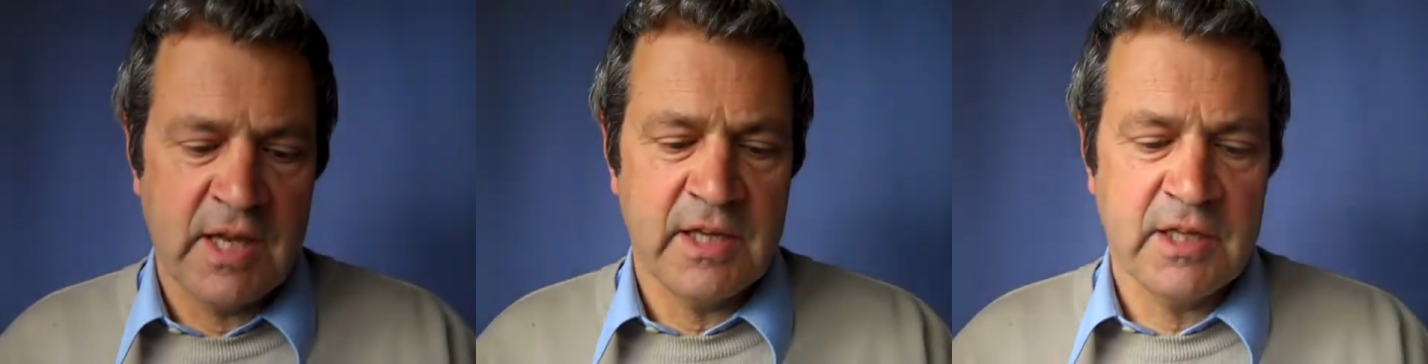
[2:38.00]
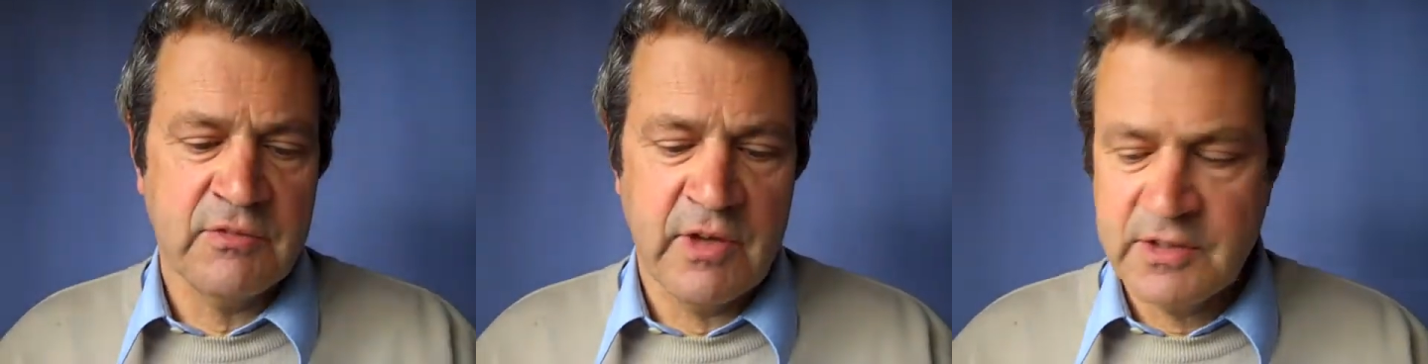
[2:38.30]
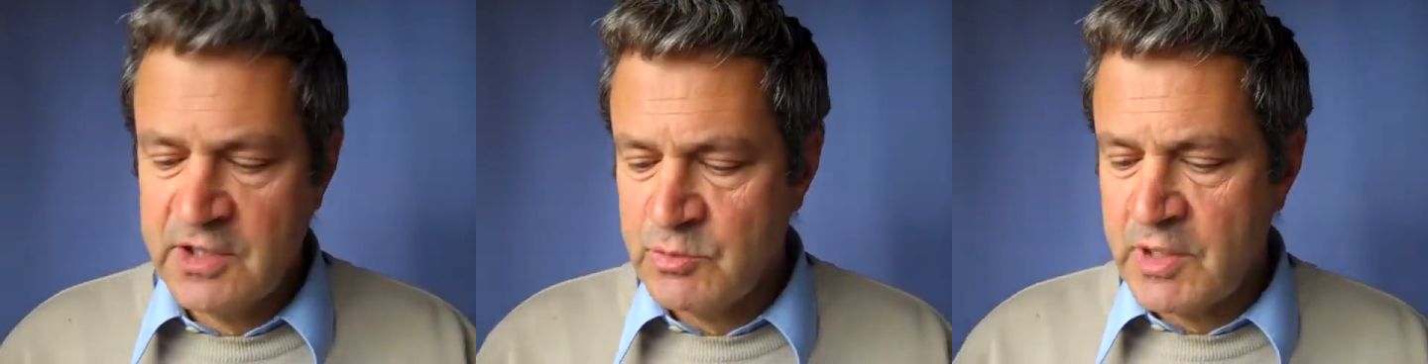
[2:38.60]
like
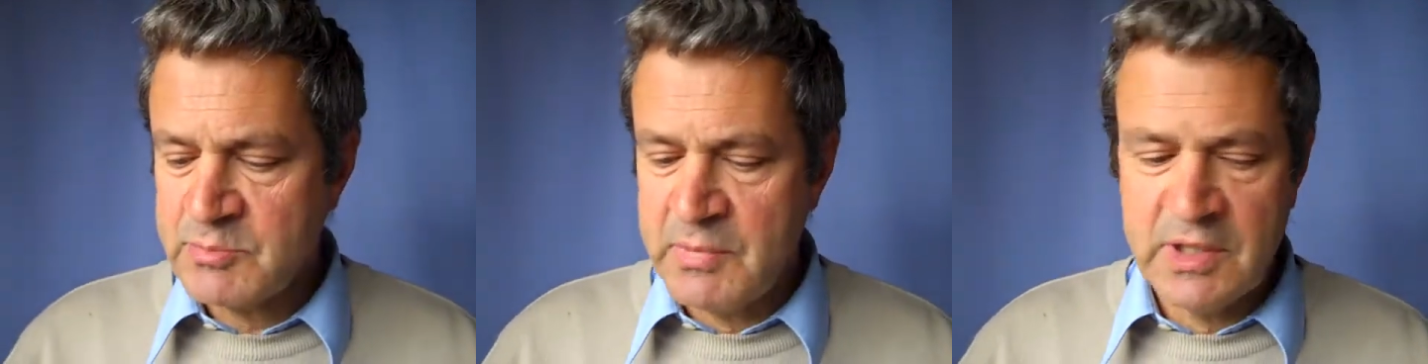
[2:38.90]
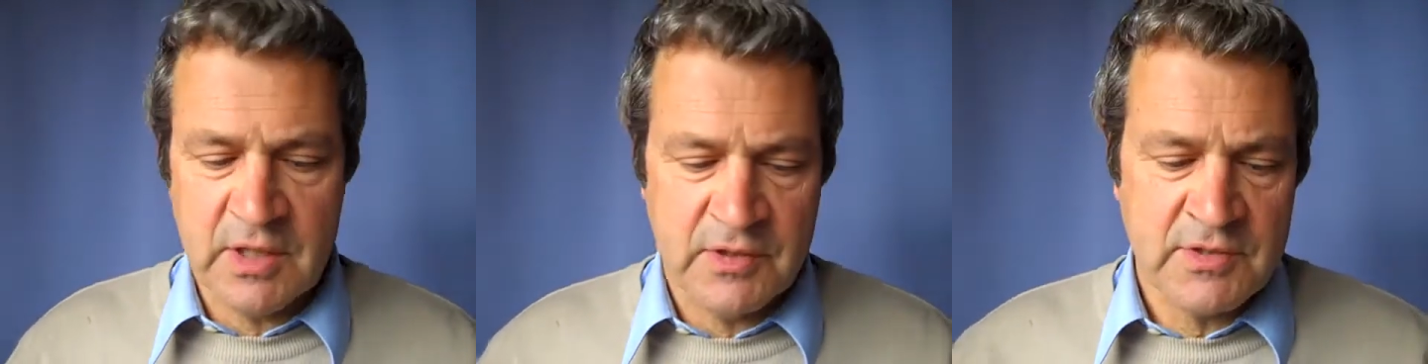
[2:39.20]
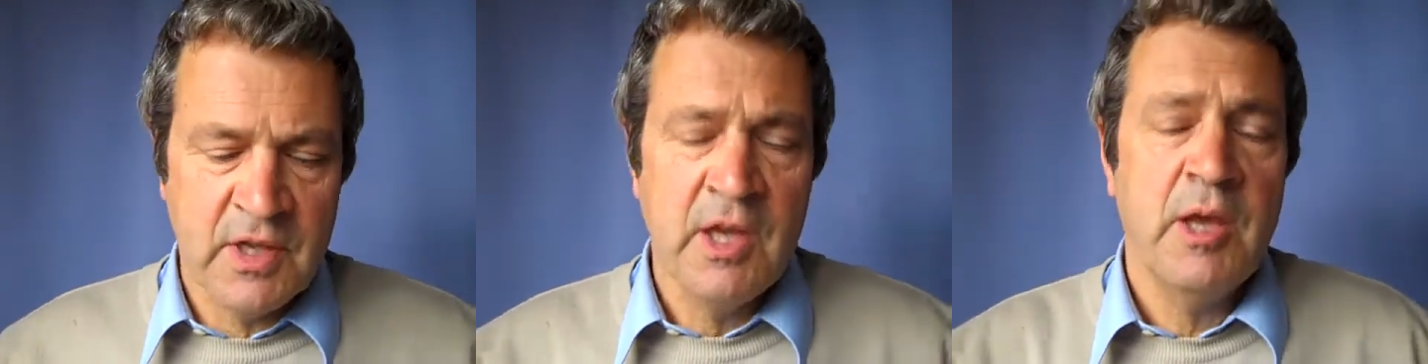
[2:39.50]
Advantage West
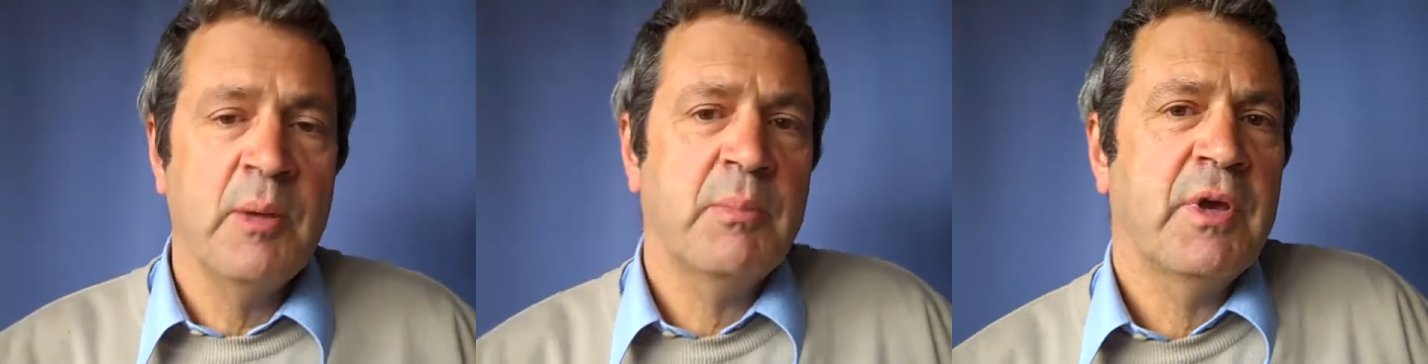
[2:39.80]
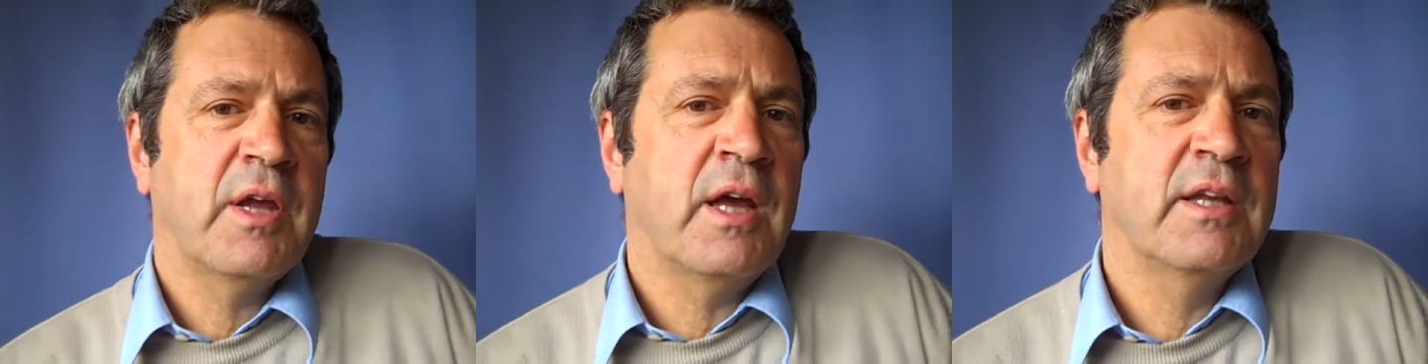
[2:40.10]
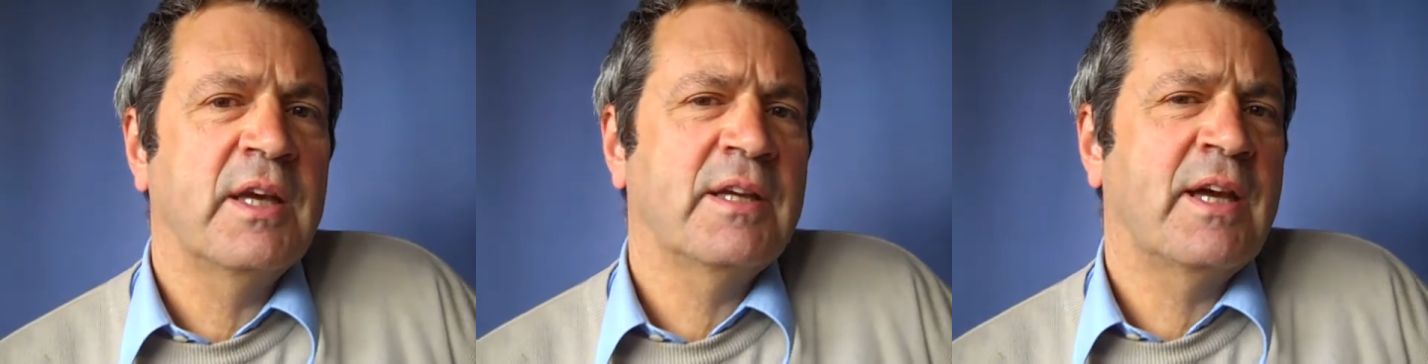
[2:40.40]
Midlands, but
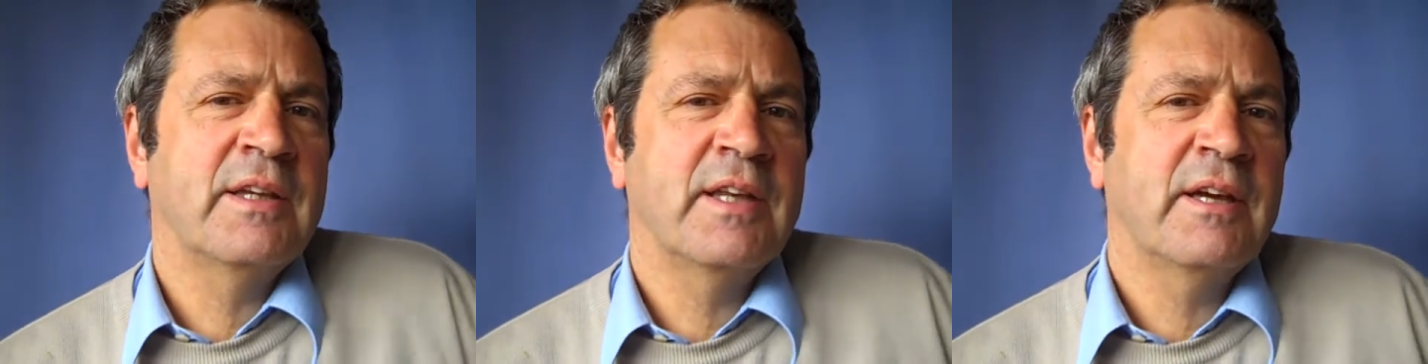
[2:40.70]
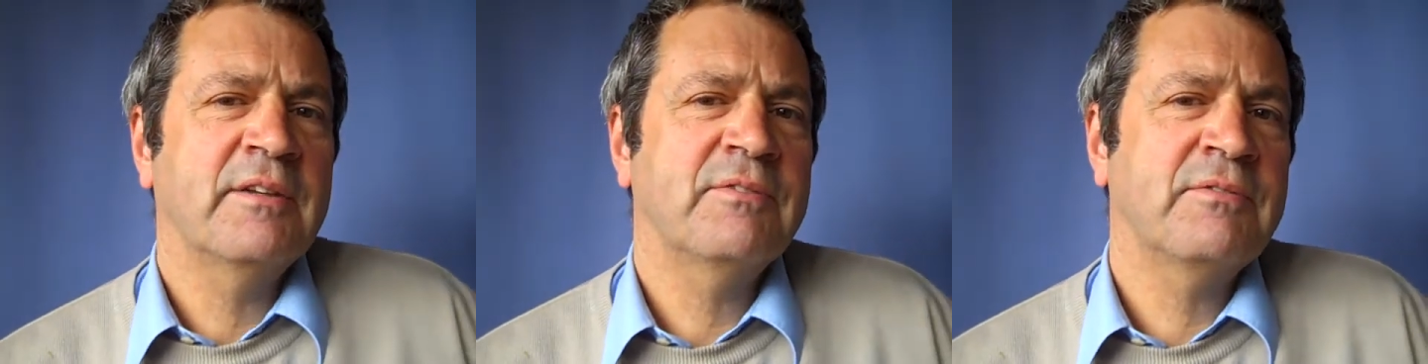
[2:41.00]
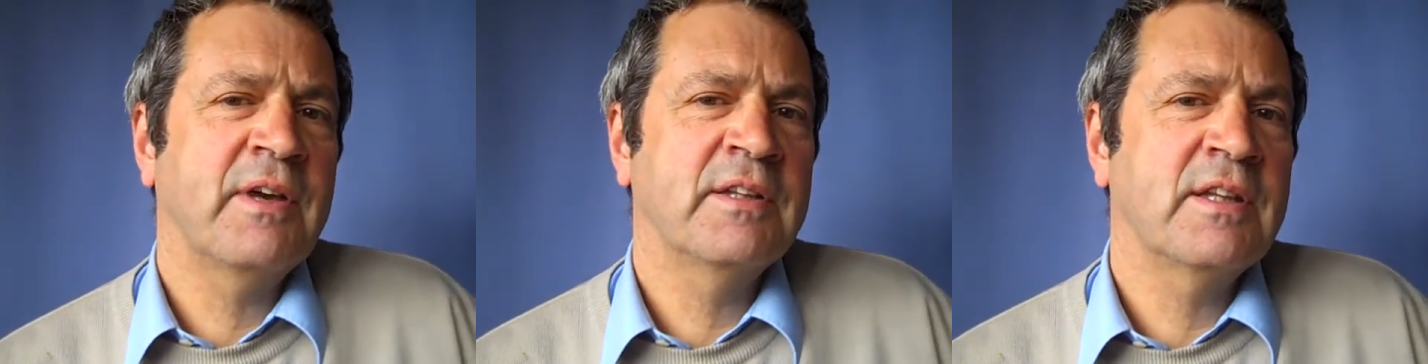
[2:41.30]
I
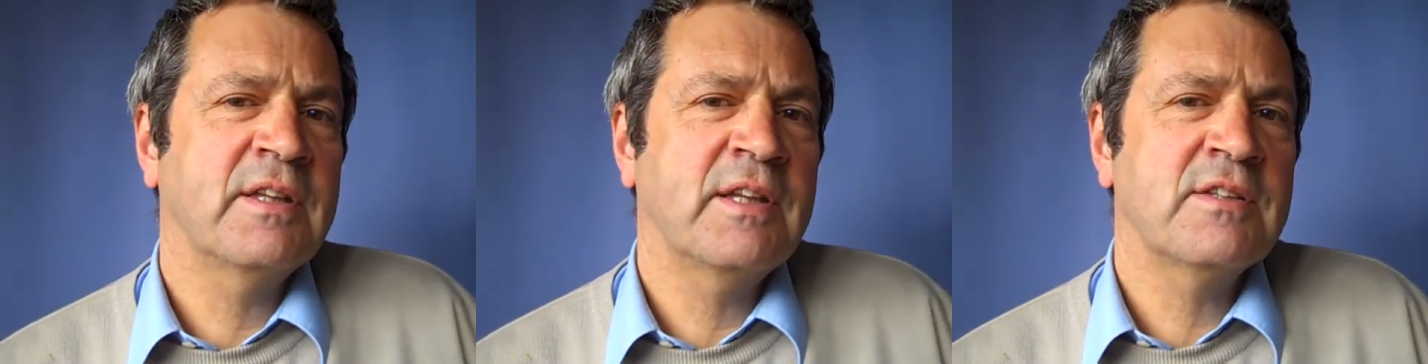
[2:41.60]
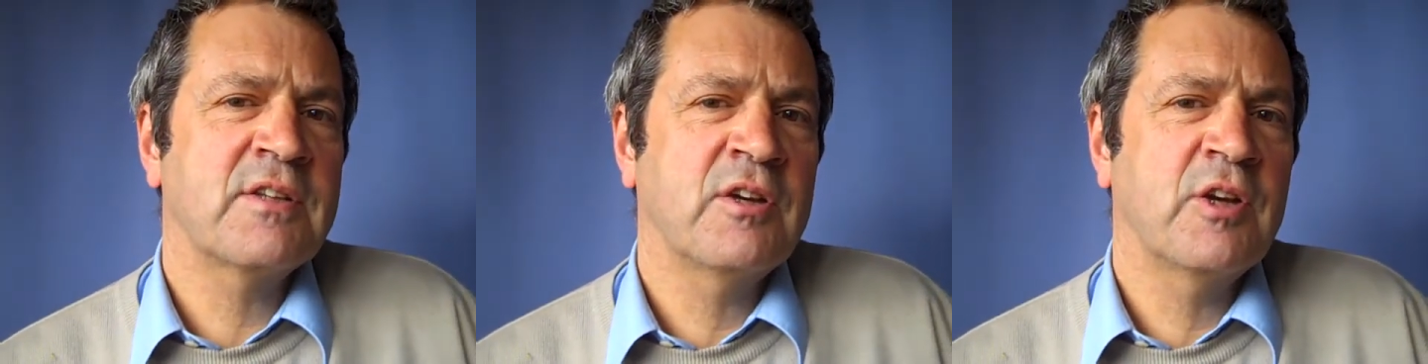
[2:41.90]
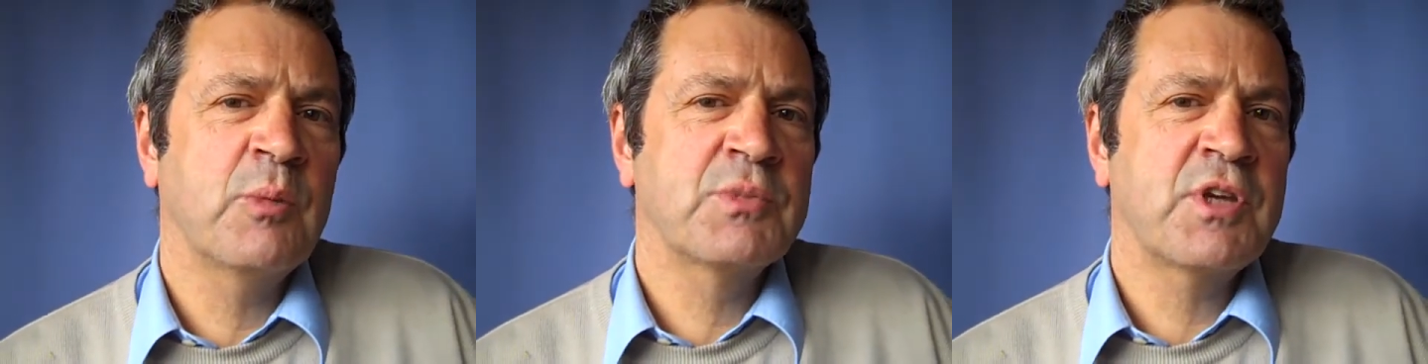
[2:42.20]
find that these
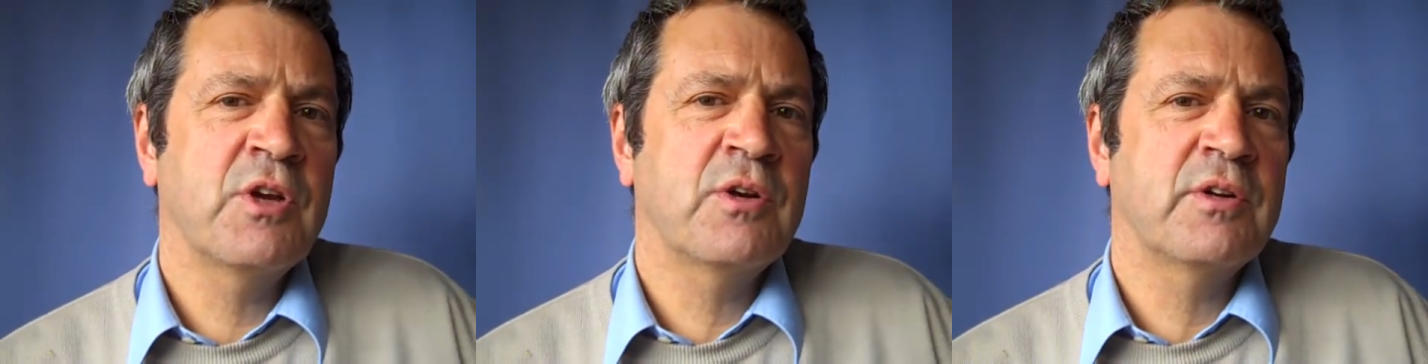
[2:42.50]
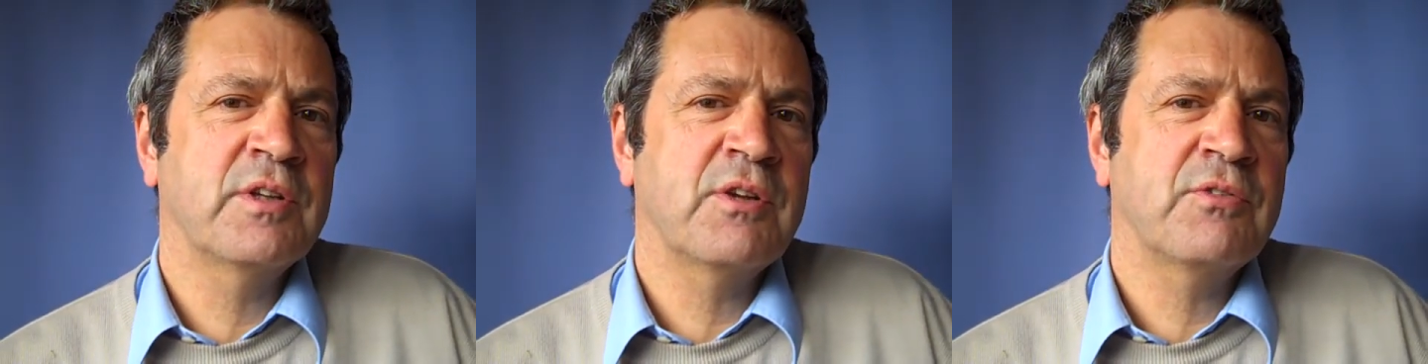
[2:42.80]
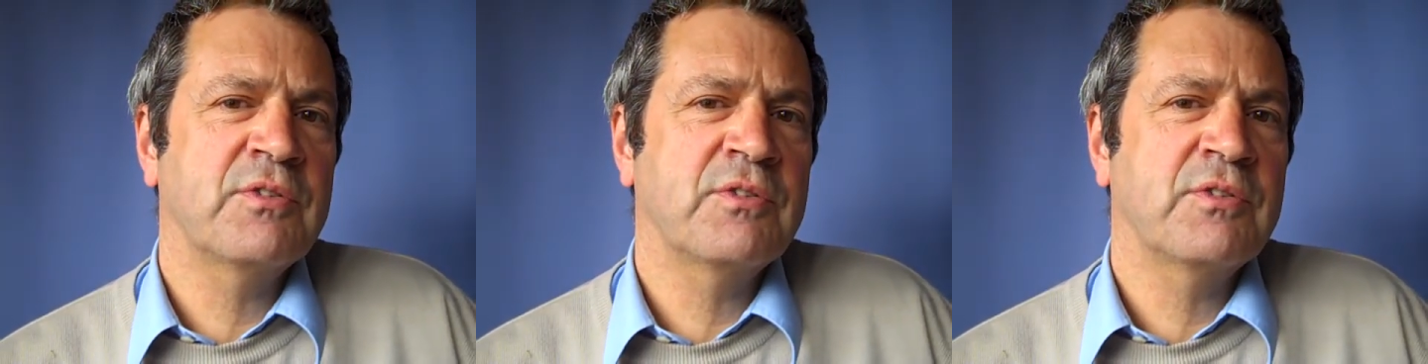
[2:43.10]
are obscure and